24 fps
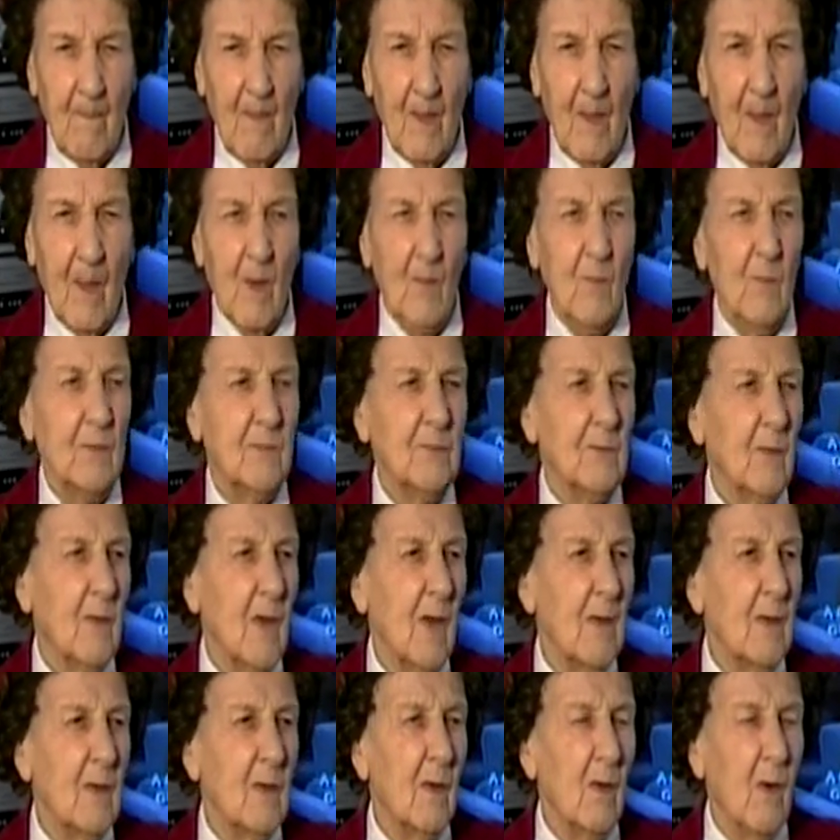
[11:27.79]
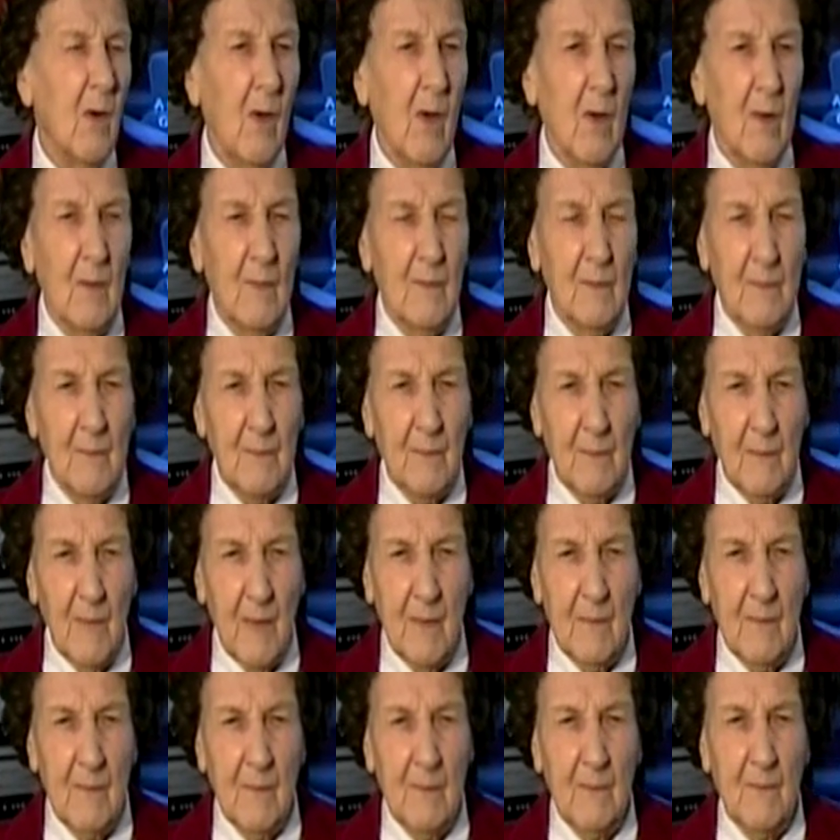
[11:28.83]
And we tried all of her
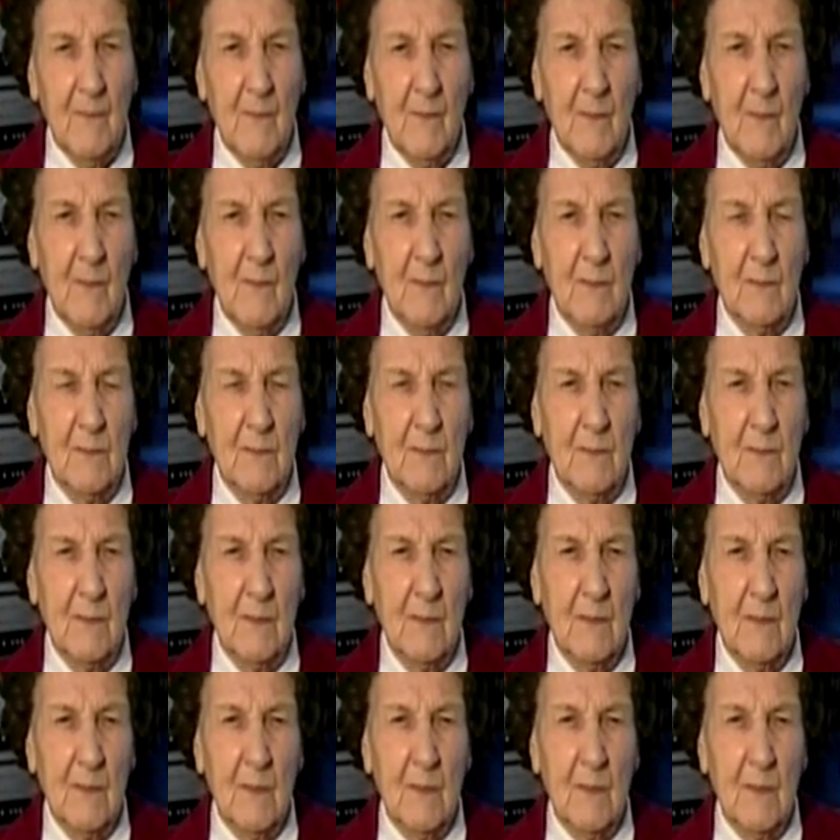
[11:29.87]
favorite foods.